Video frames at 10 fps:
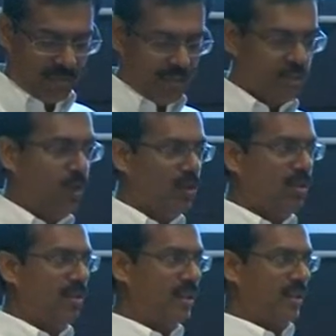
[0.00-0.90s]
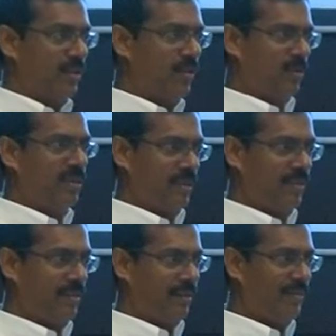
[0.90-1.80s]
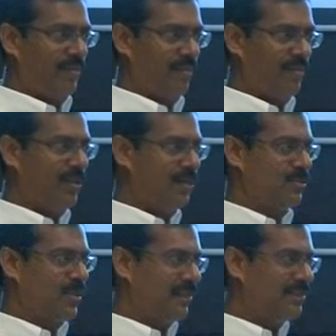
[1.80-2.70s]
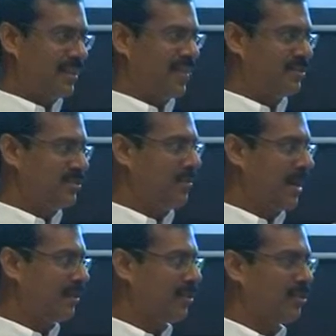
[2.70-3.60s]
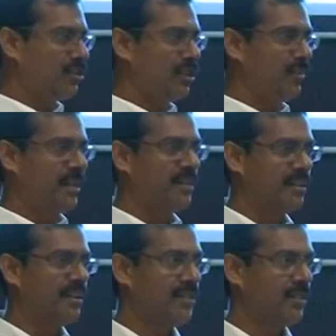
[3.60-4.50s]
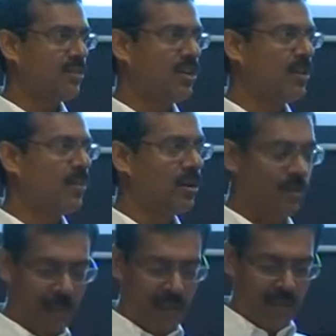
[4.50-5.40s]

I just want to relate. I want you guys to have that as the background in your mind, and then now talk about